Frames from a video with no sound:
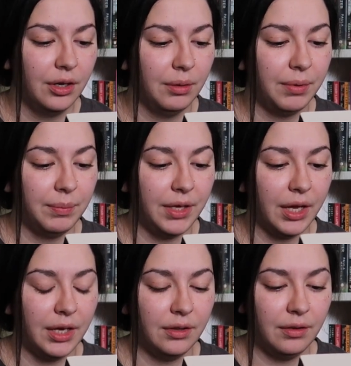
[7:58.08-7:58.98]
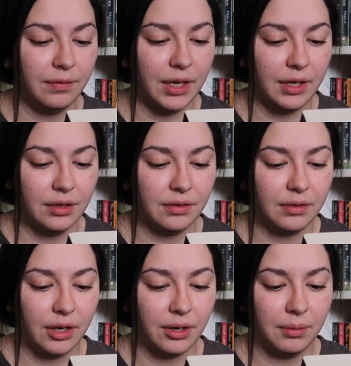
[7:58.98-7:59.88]
But behind the vacant
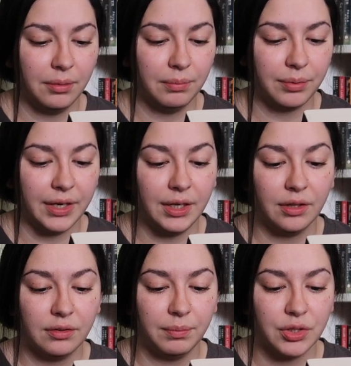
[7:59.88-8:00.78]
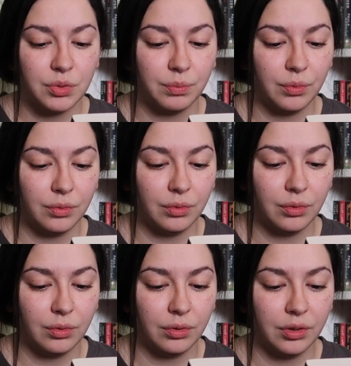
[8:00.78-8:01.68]
stare, Brady
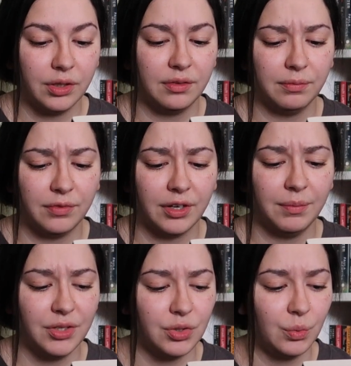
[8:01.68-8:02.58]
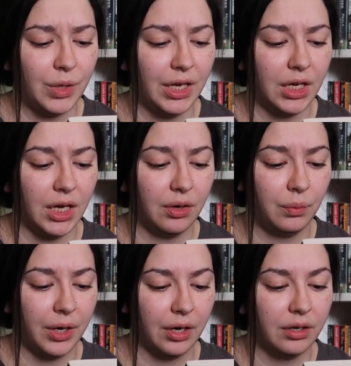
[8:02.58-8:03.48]
very much awake and
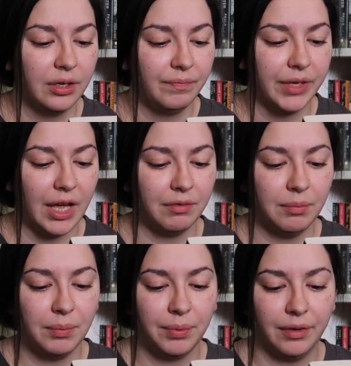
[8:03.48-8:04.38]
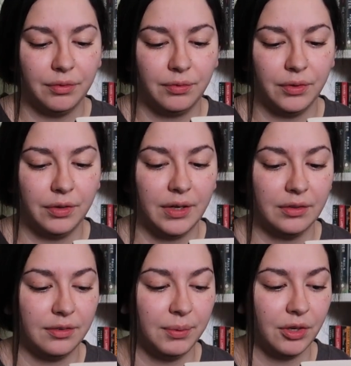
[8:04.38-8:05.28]
aware, having been pumped full of
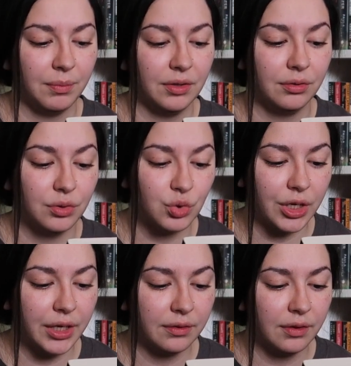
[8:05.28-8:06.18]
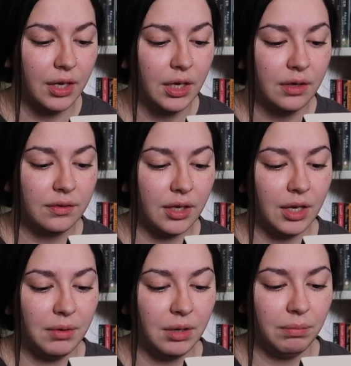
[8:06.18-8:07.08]
experimental drugs,
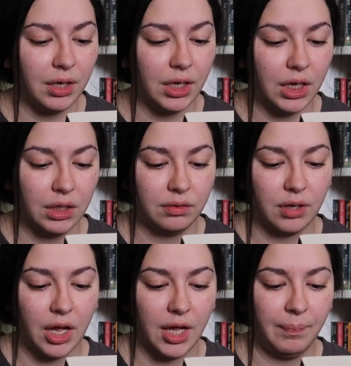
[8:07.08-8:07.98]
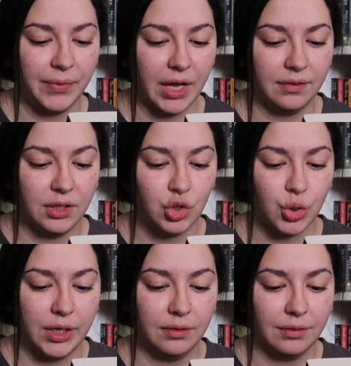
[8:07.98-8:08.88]
scheming, biding his time as he
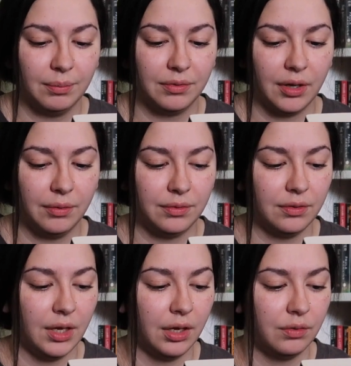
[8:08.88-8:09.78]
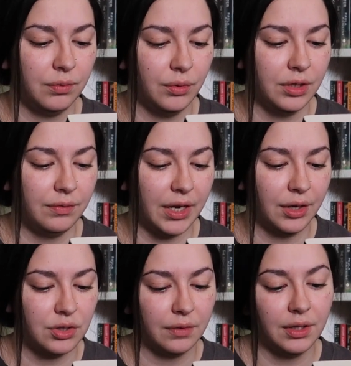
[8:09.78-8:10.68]
trains himself to take full
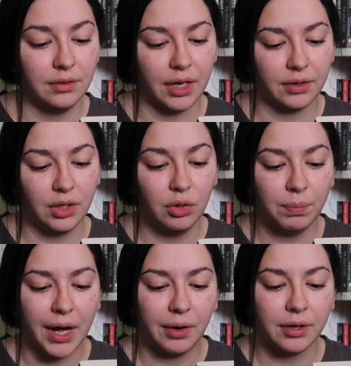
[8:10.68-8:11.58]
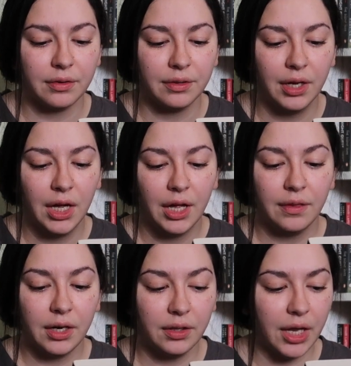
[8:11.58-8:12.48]
advantage of the deadly new powers
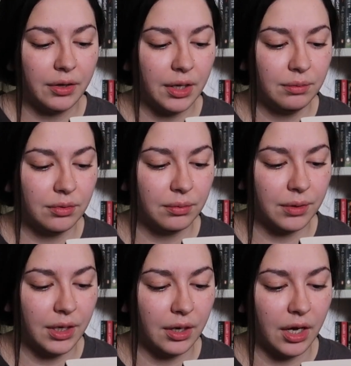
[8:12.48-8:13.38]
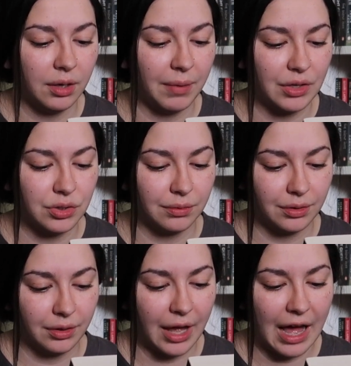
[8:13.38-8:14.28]
that allow him to wreak
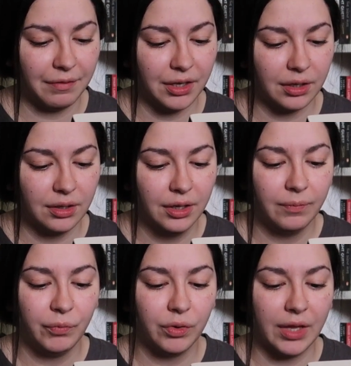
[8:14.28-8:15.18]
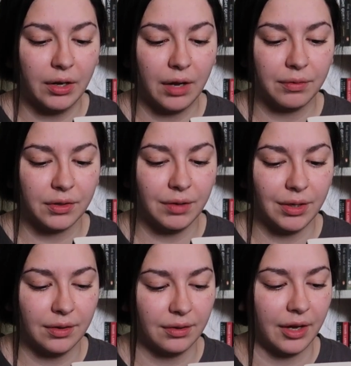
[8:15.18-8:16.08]
unimaginable havoc without ever
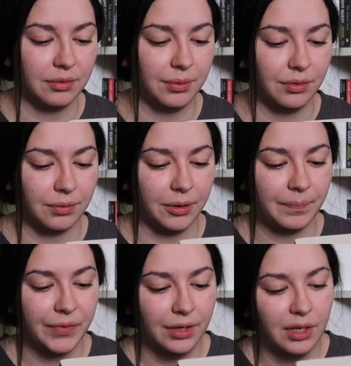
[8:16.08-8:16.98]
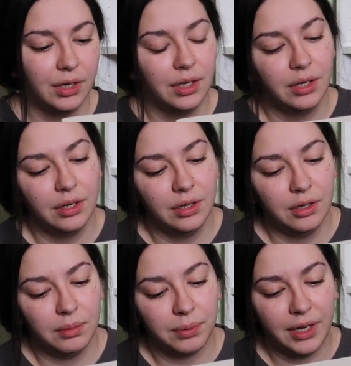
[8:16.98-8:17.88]
leaving his hospital room.
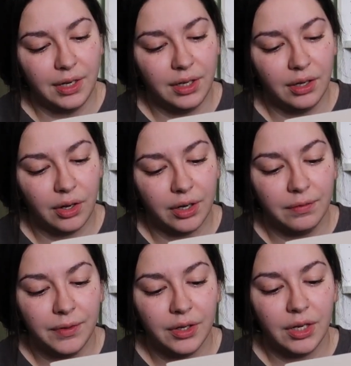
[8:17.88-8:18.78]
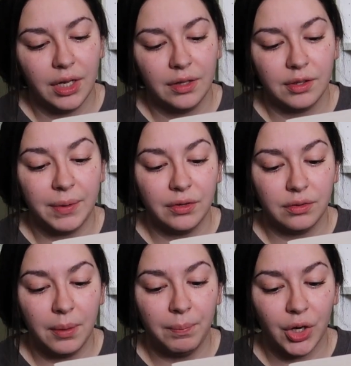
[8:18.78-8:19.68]
Brady Hartsfield is about
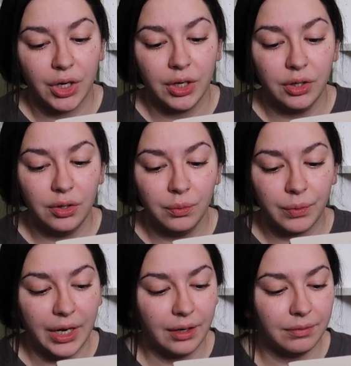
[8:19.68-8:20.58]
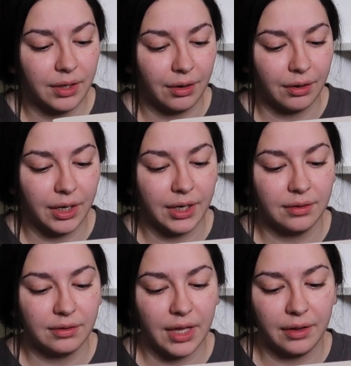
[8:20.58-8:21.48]
to embark on a new reign of terror
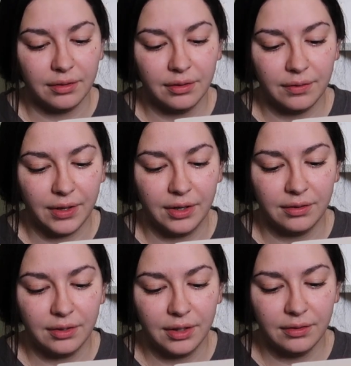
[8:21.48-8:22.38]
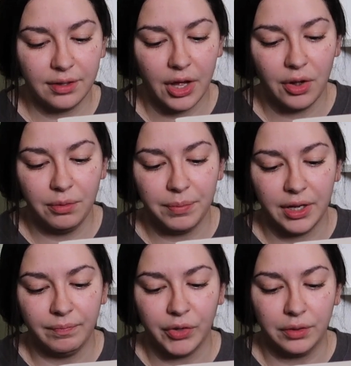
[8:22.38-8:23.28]
against thousands of innocents,
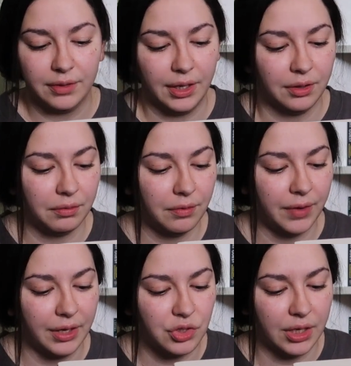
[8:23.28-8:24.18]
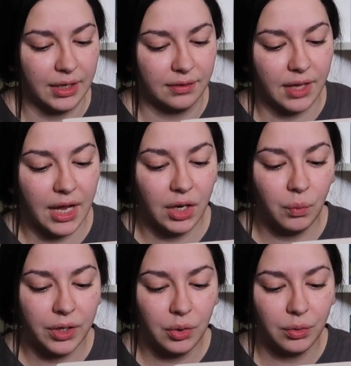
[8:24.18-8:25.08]
hell-bent on taking revenge against
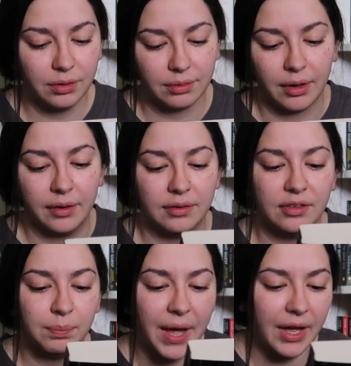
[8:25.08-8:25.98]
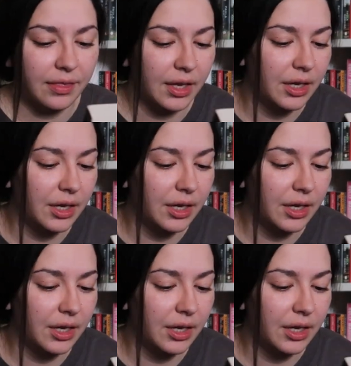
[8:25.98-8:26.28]
anyone who has crossed his path,